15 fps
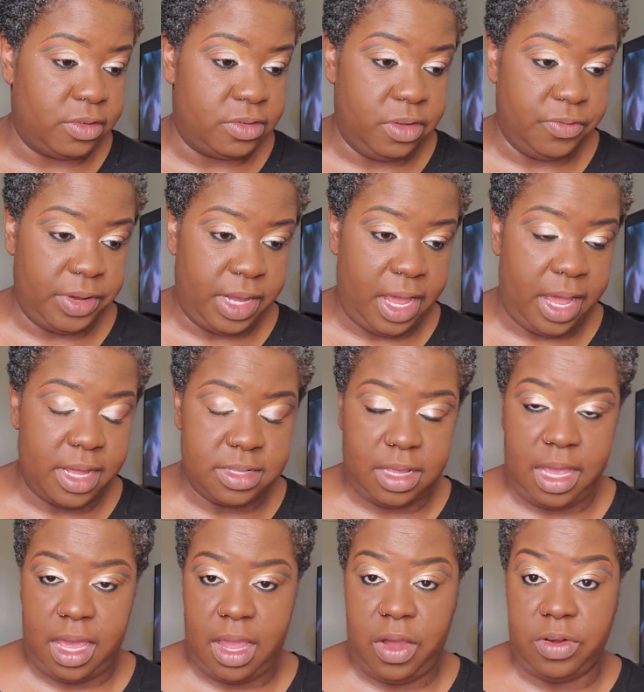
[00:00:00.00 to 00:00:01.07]
different kinds
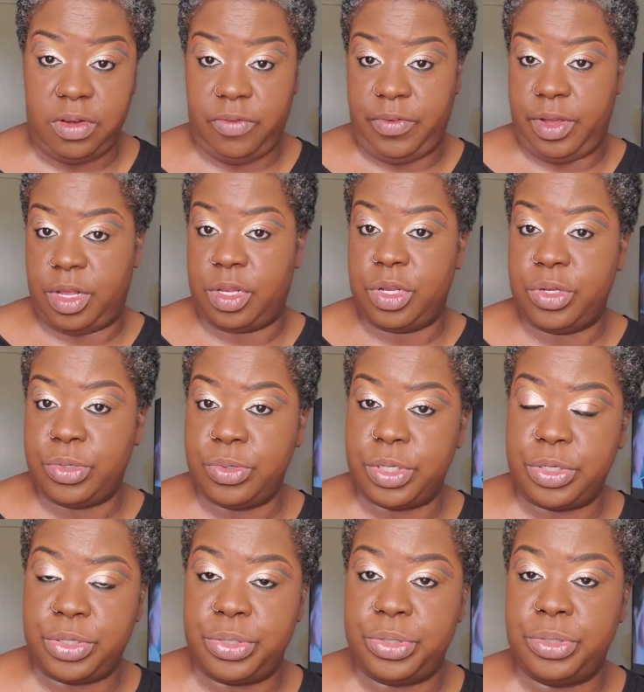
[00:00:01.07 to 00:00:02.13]
of hair, different glue to
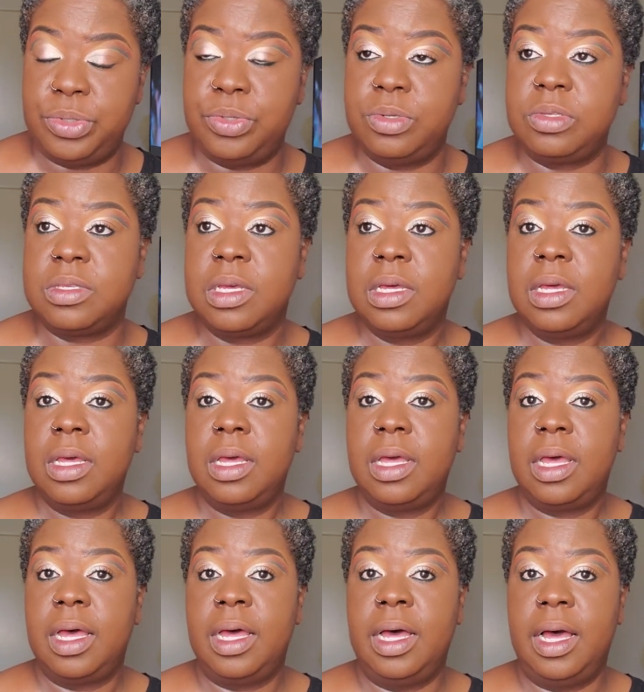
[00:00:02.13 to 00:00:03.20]
use,
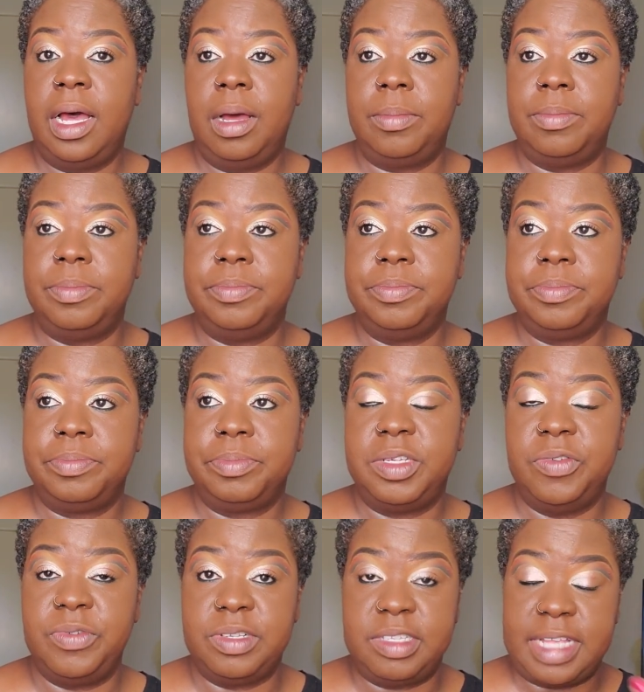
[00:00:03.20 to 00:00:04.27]

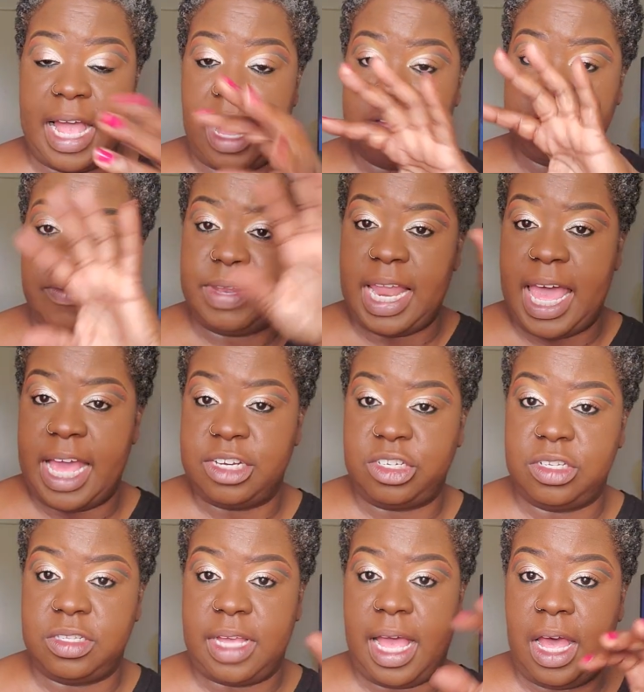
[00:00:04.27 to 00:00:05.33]
different styles of
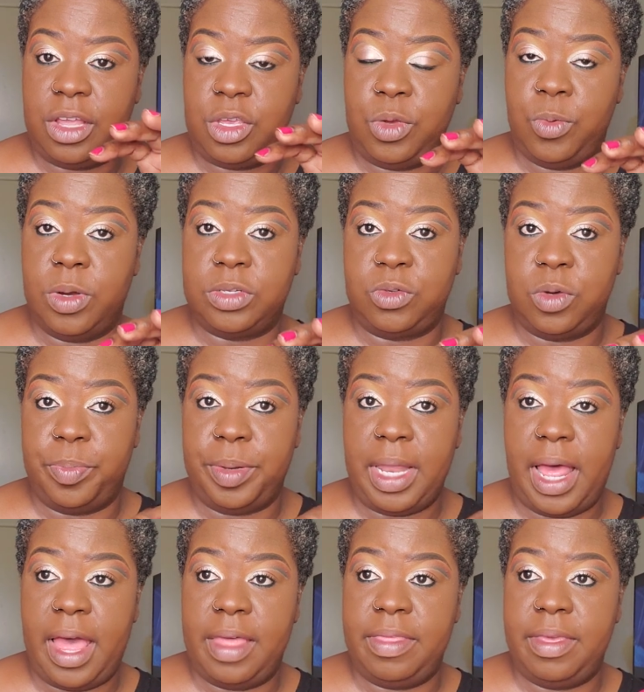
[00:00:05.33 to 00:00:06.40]
lashes, or how you want to
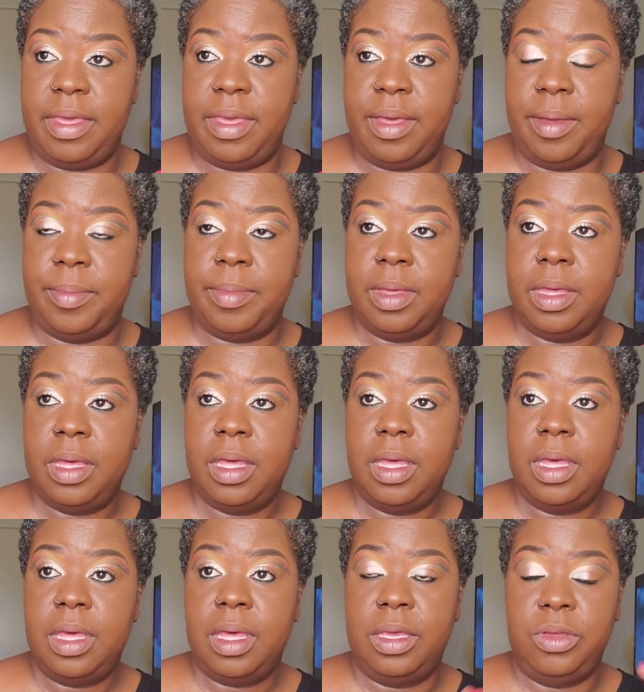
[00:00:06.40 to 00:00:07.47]
apply them.
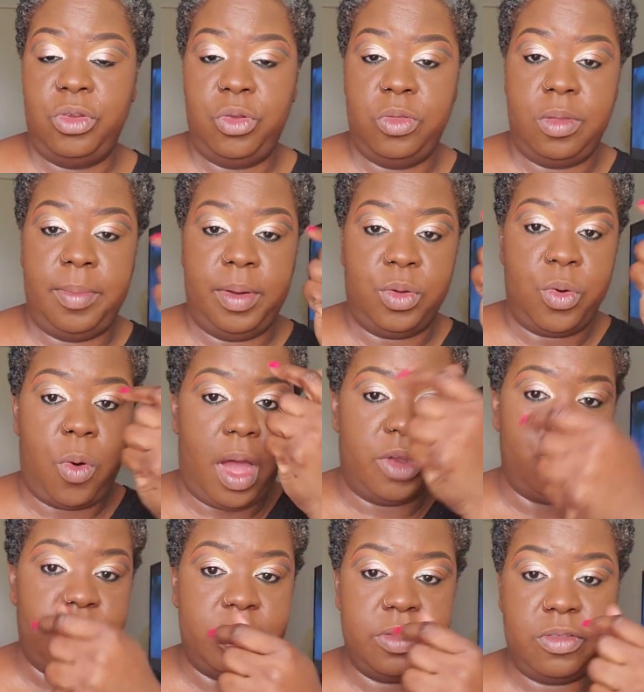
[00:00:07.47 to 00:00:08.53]
You do them in
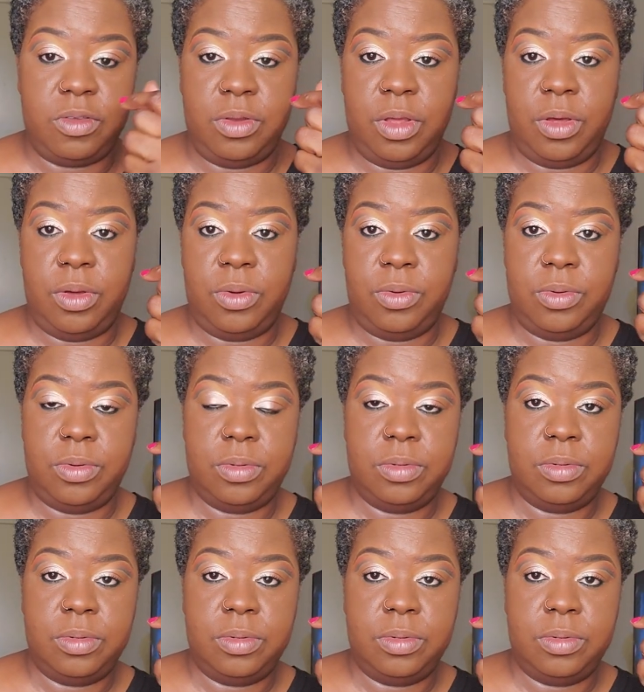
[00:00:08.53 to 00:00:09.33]
quadrants, all